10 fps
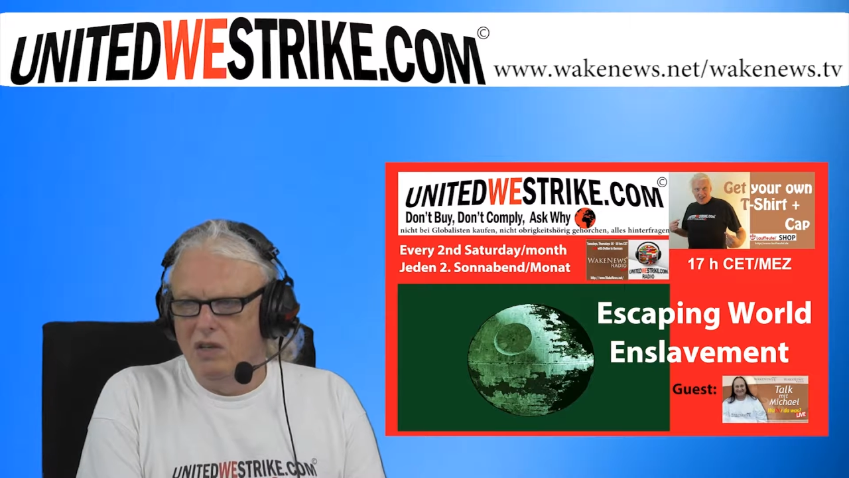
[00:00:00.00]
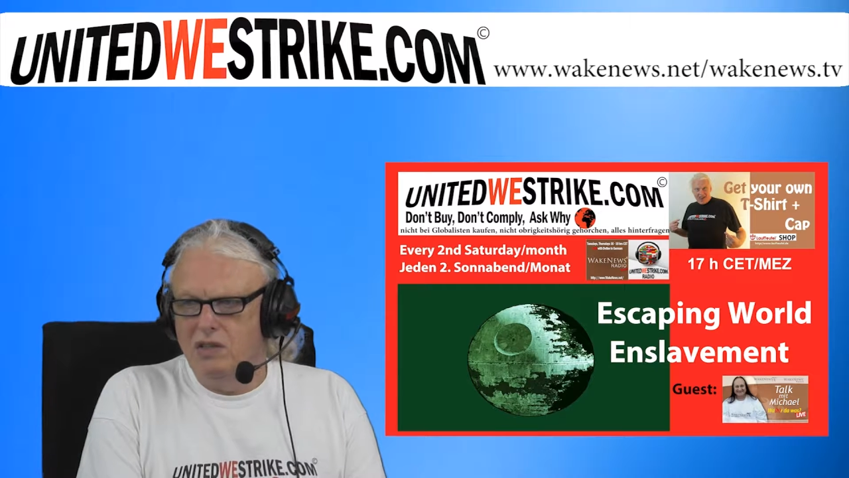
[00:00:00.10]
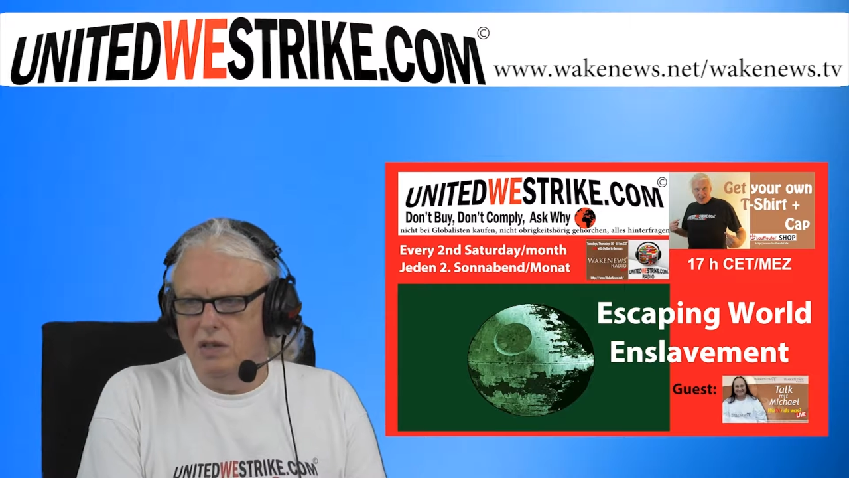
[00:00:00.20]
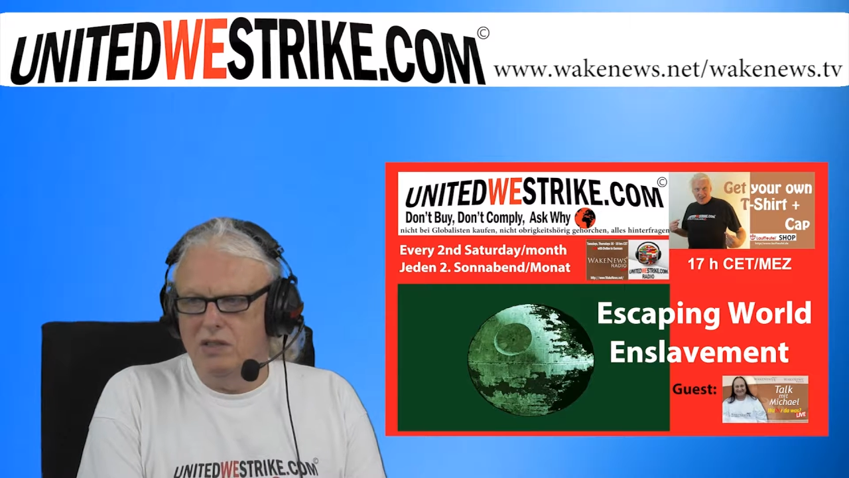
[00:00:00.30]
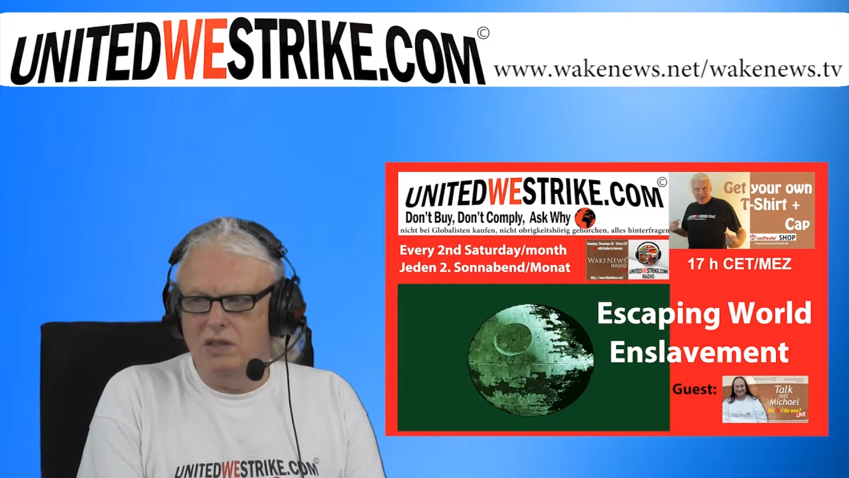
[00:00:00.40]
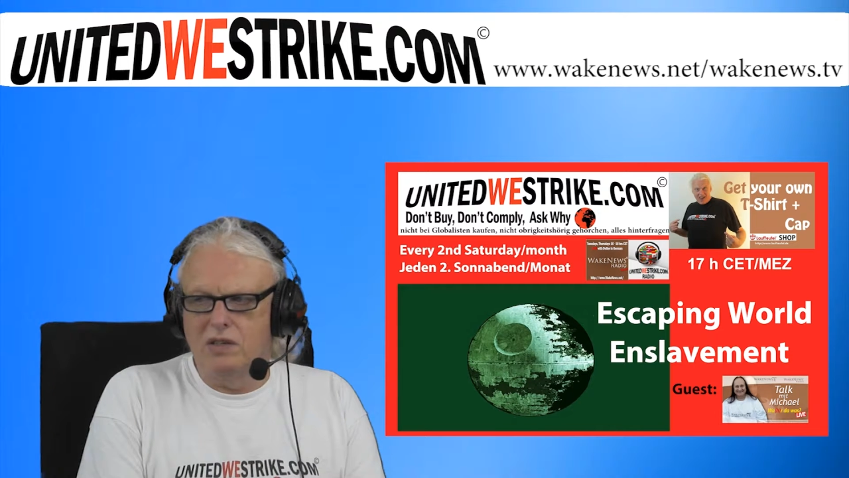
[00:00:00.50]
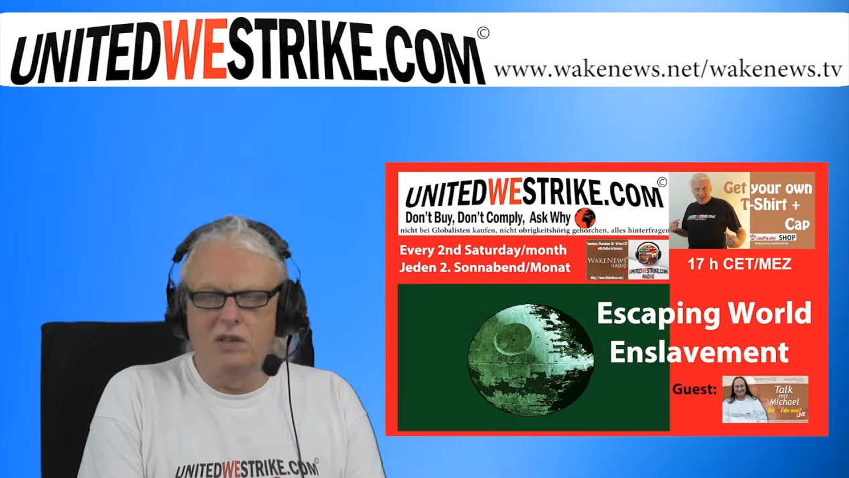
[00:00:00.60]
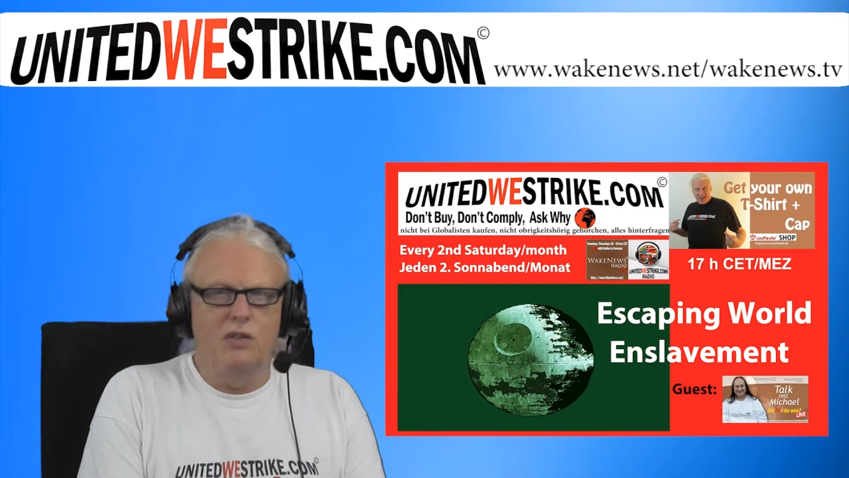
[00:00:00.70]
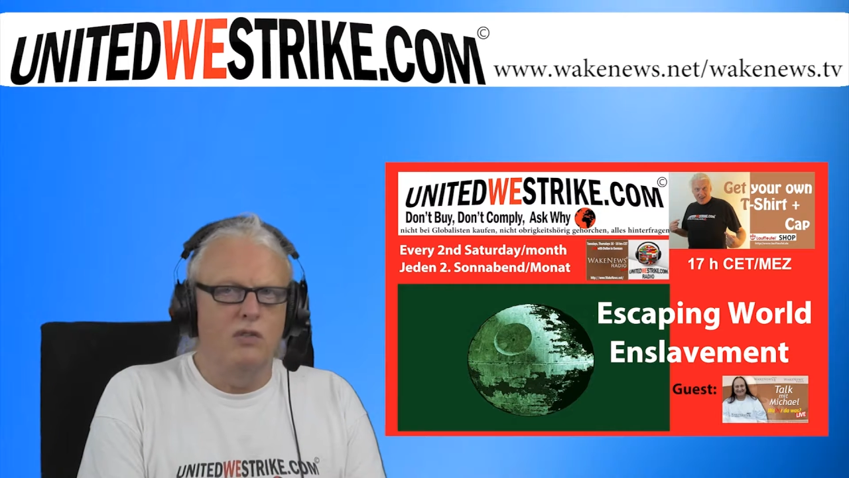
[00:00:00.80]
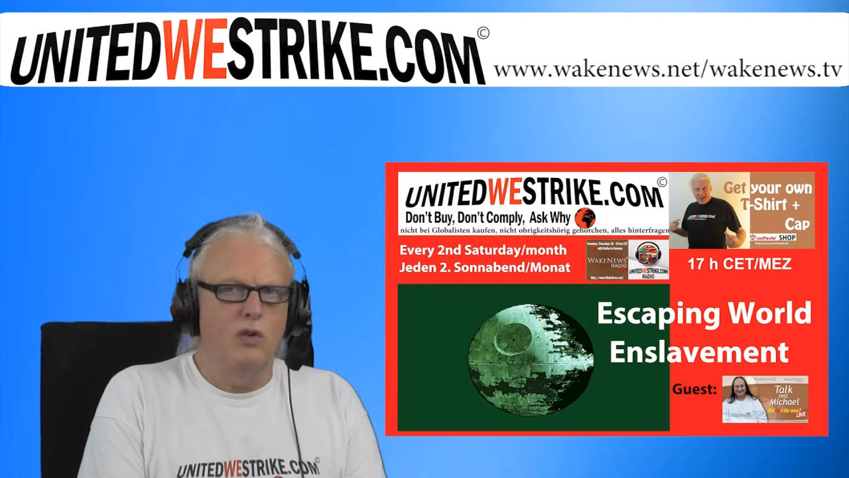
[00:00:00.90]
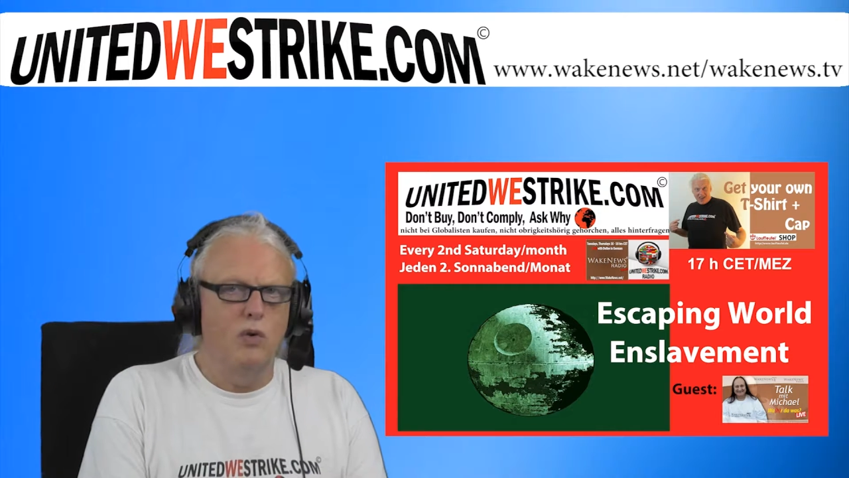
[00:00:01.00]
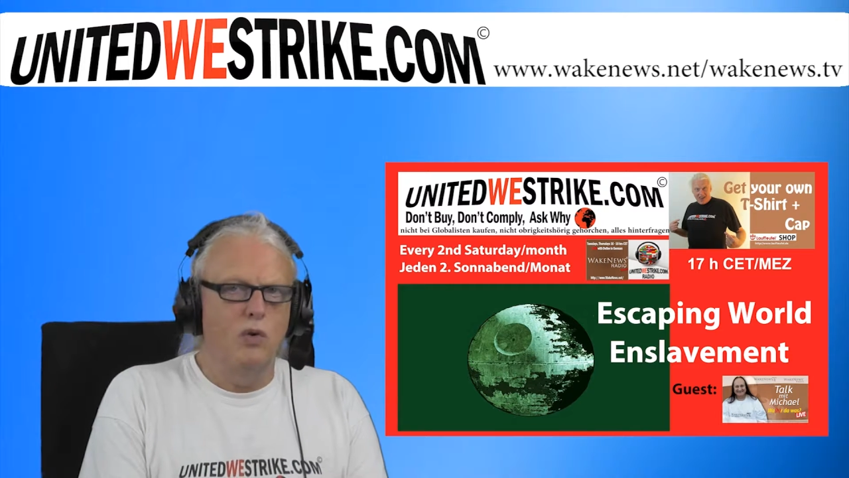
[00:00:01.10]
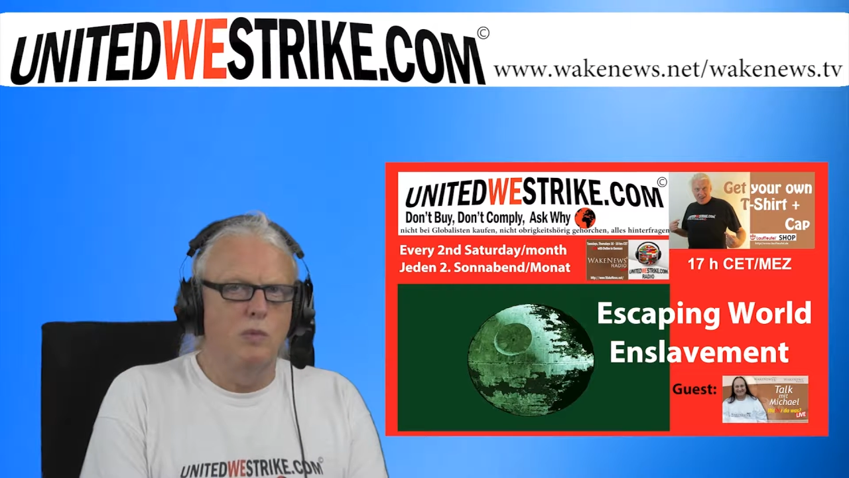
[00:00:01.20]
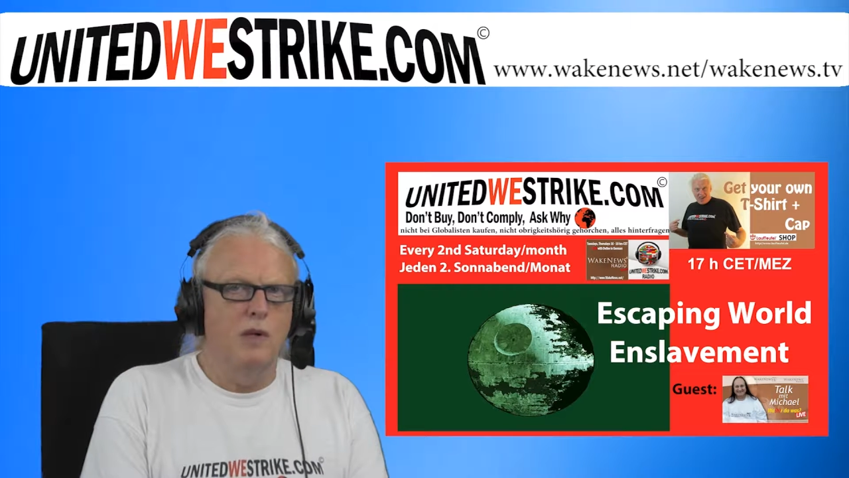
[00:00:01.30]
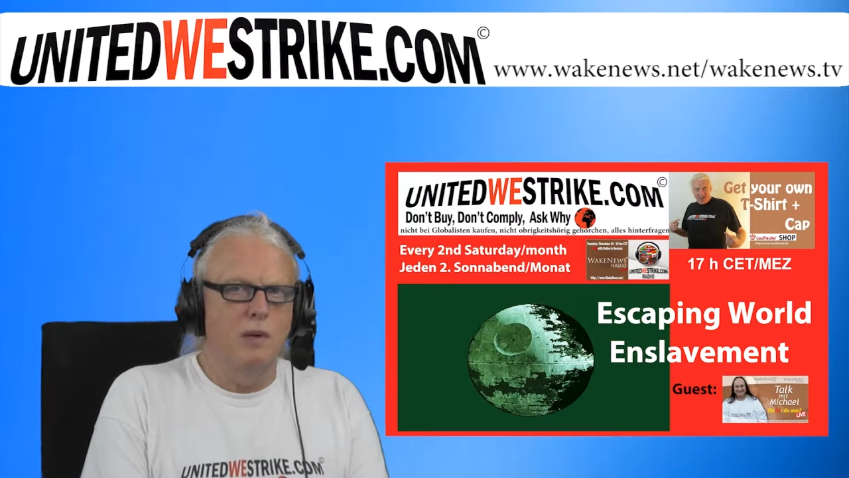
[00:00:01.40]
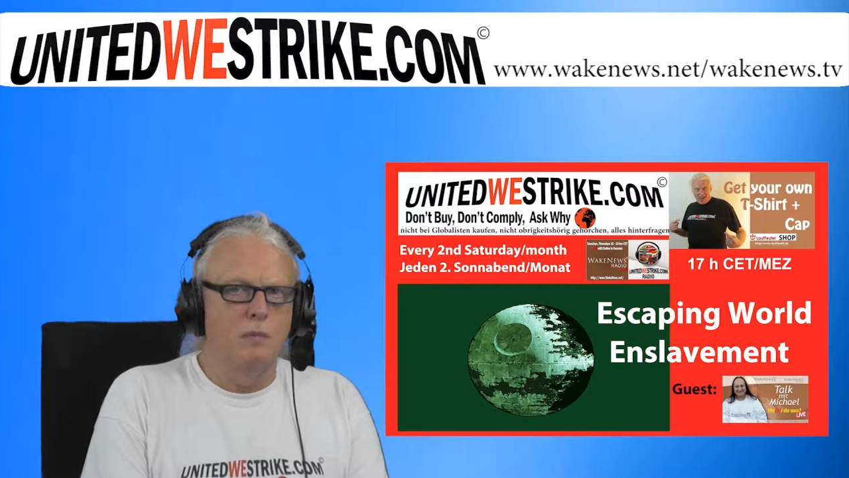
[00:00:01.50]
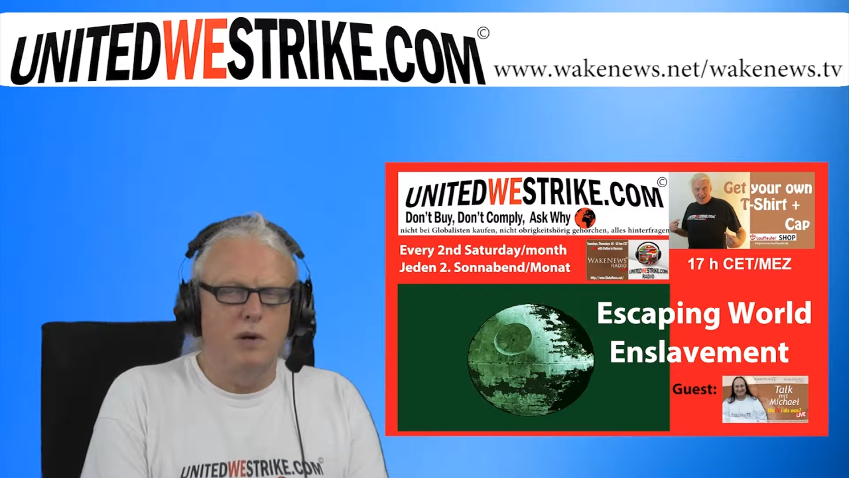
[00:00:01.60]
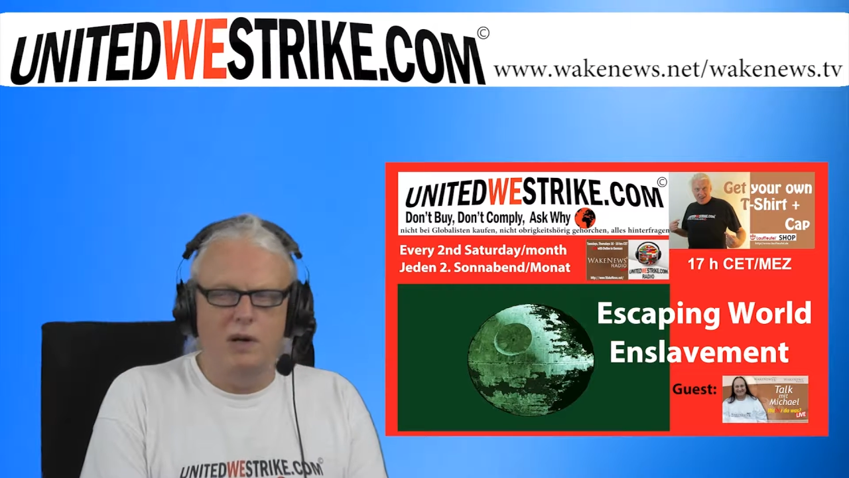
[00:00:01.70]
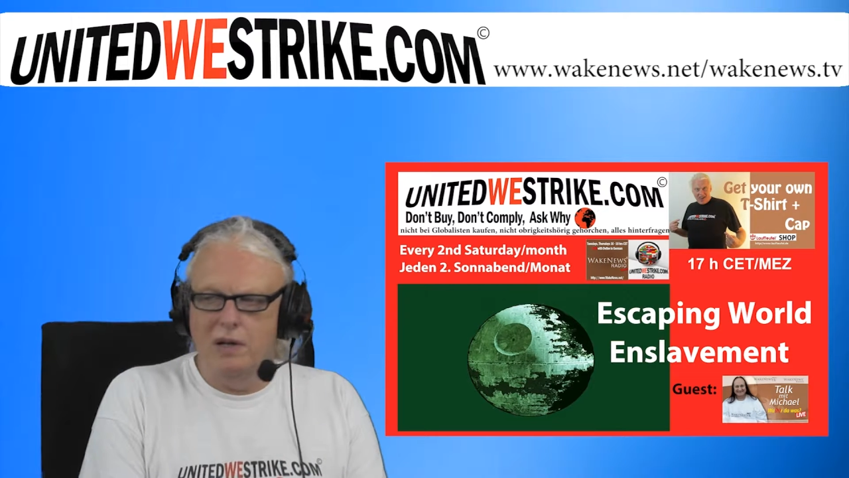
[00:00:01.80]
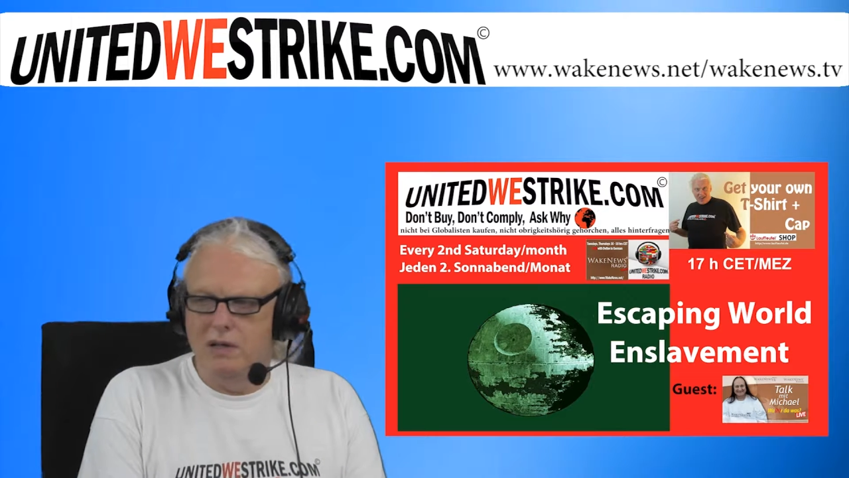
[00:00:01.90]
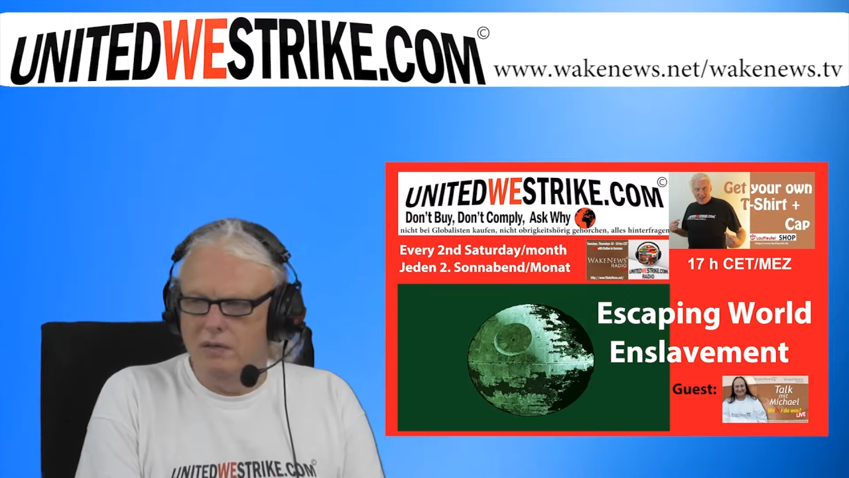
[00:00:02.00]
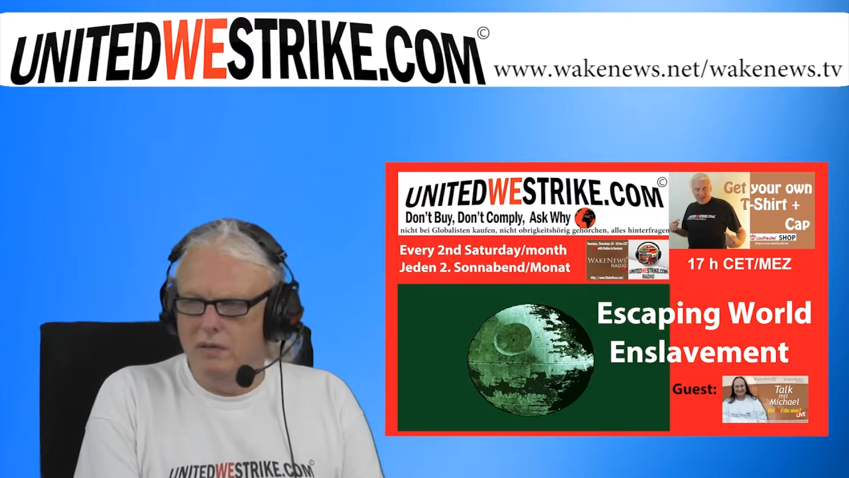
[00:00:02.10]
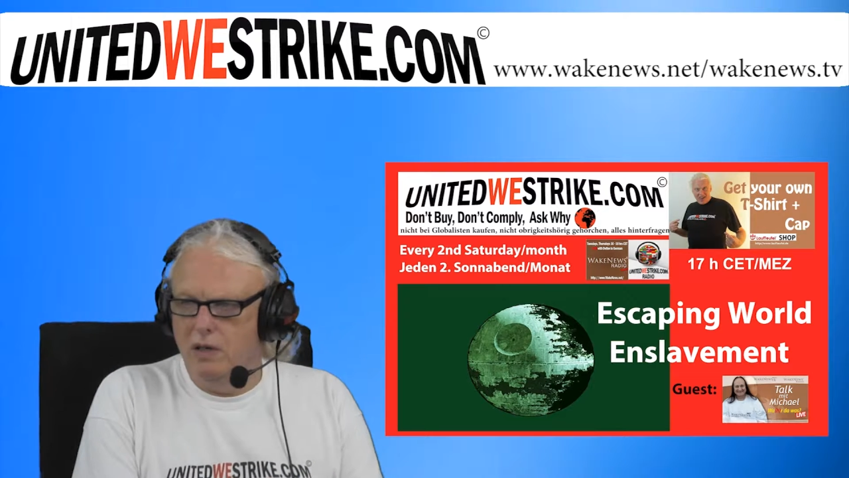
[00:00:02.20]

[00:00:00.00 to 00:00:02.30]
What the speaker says: Since the Roman Empire,